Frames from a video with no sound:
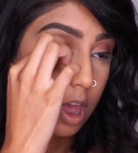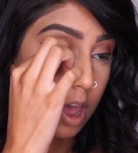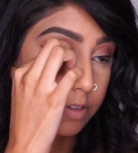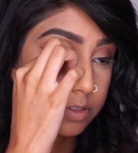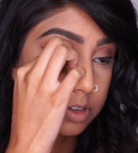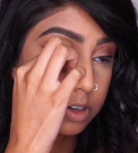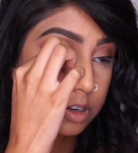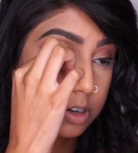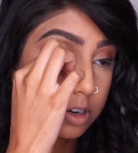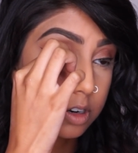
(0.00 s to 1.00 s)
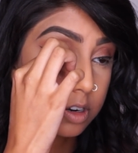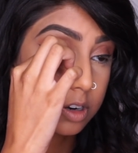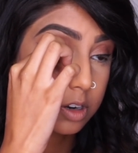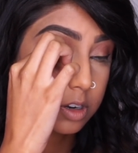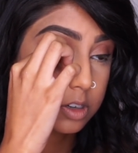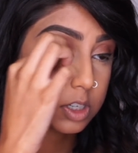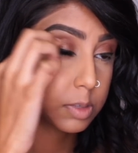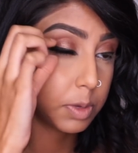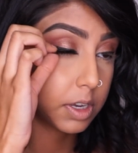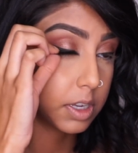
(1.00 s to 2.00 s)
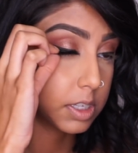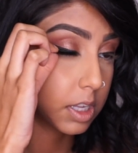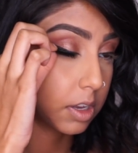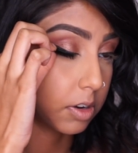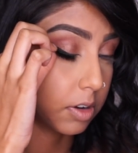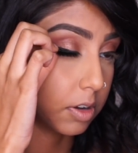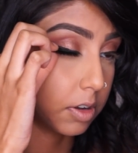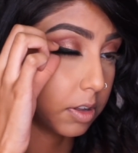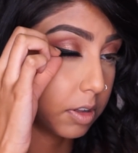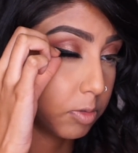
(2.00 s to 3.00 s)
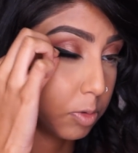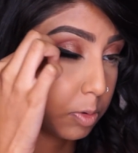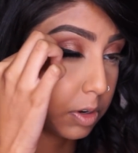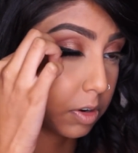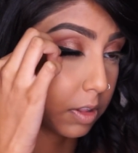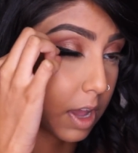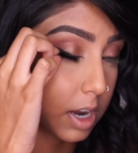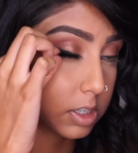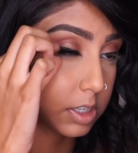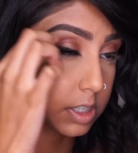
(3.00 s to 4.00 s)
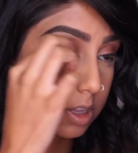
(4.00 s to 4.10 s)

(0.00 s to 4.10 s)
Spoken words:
after just because it'll ruin your lashes